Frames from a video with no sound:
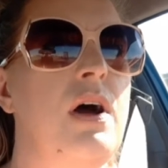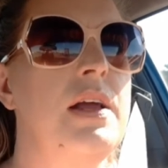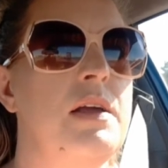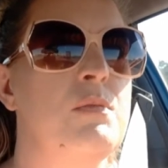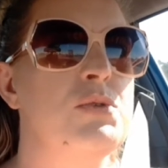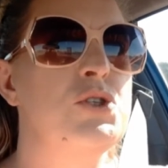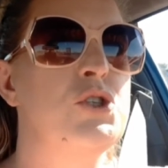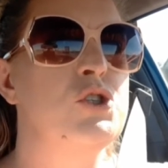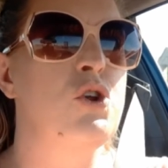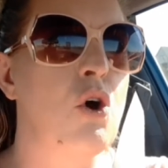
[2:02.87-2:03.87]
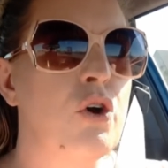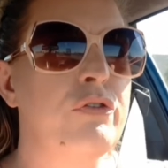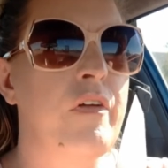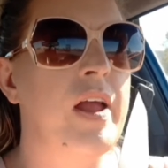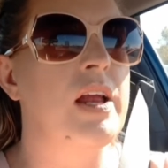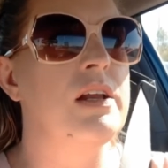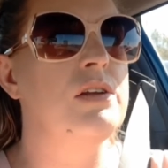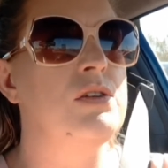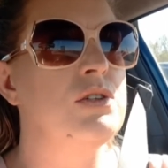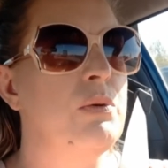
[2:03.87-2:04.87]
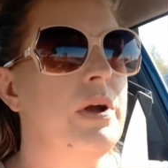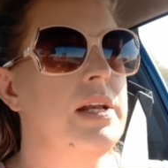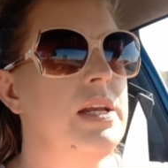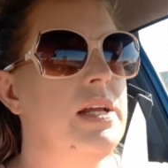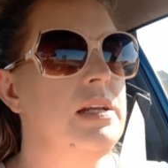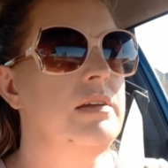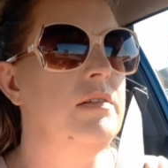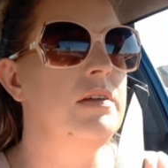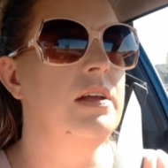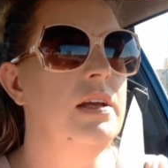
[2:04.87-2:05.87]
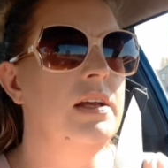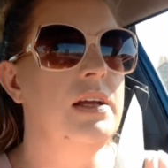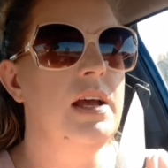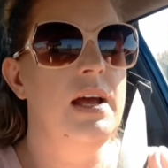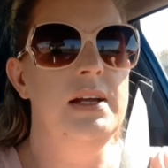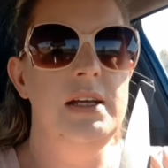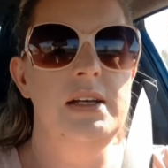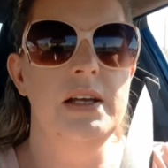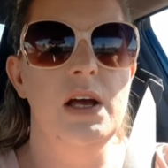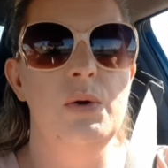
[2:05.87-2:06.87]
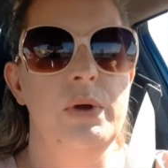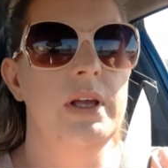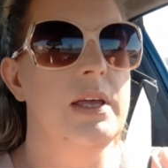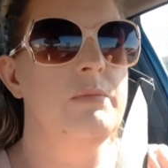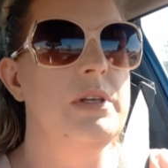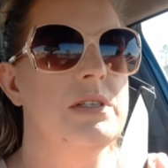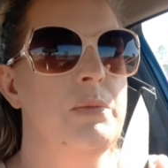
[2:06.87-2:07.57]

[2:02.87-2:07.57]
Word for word: I am starving, so I need I need to go and get me